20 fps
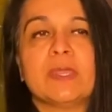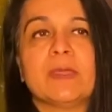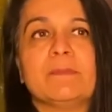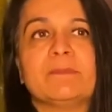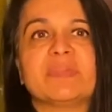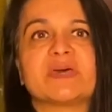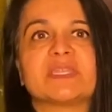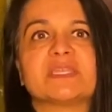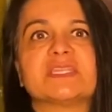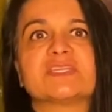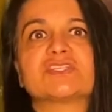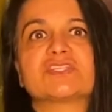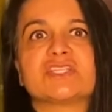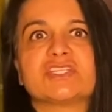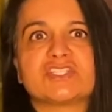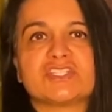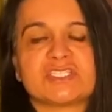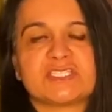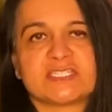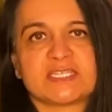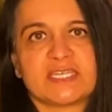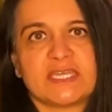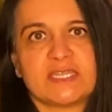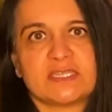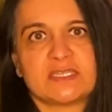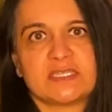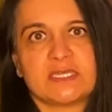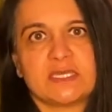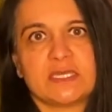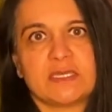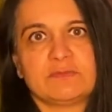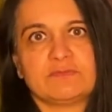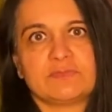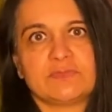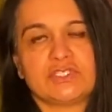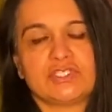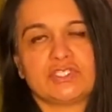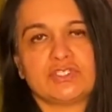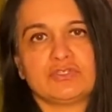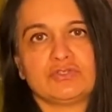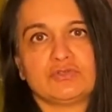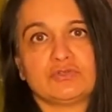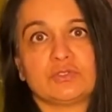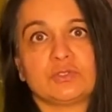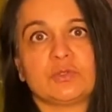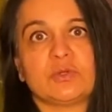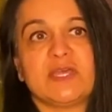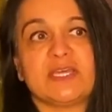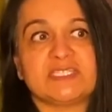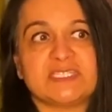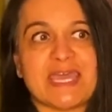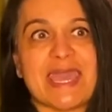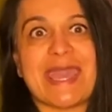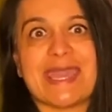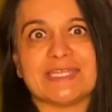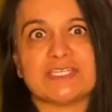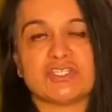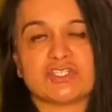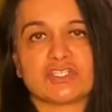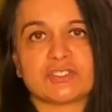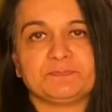But initially, just to get them to attach